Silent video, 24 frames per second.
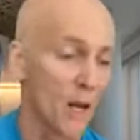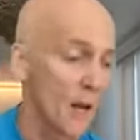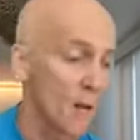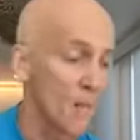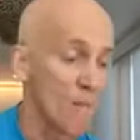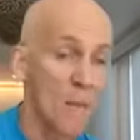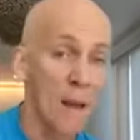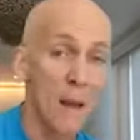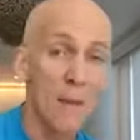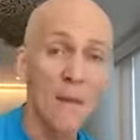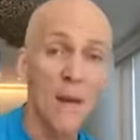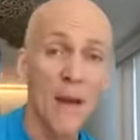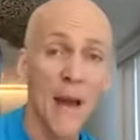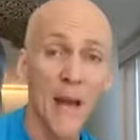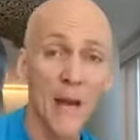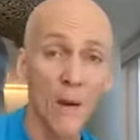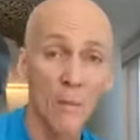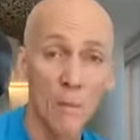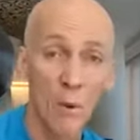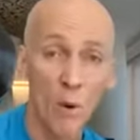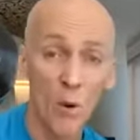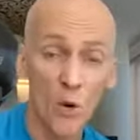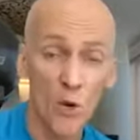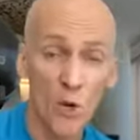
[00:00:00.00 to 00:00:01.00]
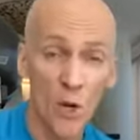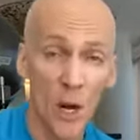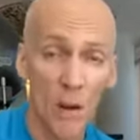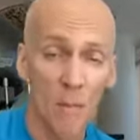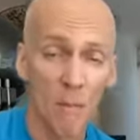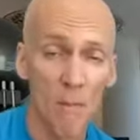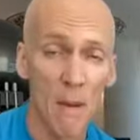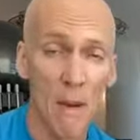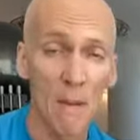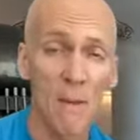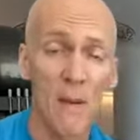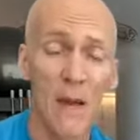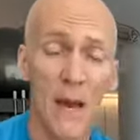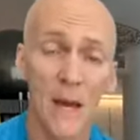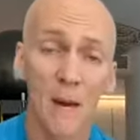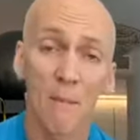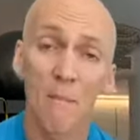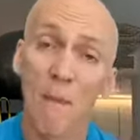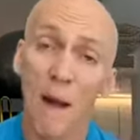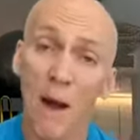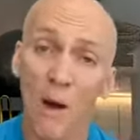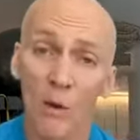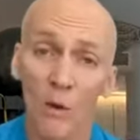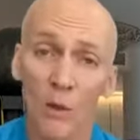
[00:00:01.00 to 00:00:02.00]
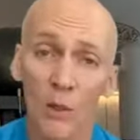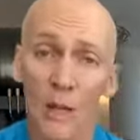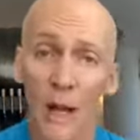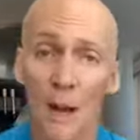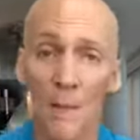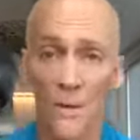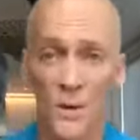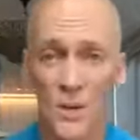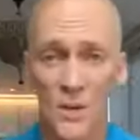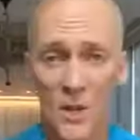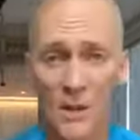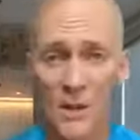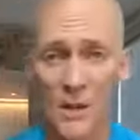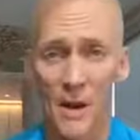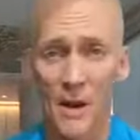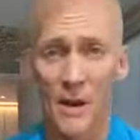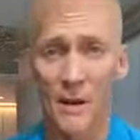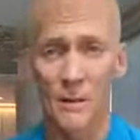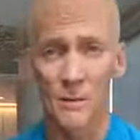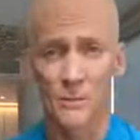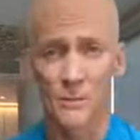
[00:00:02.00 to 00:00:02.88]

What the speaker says: Maybe add a push-up, maybe add mountain climbers in there.